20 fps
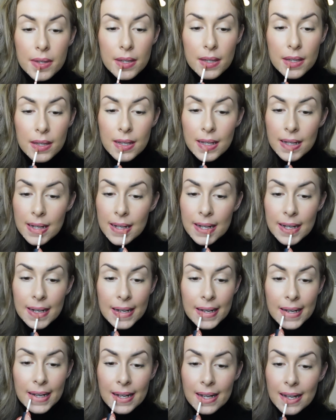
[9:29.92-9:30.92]

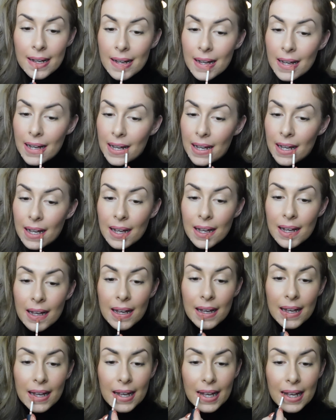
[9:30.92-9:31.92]

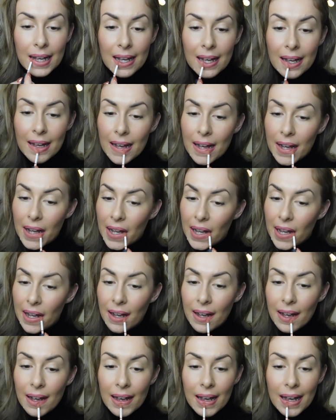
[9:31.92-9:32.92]

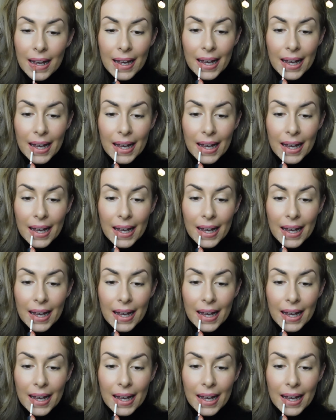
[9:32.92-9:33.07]
(silence)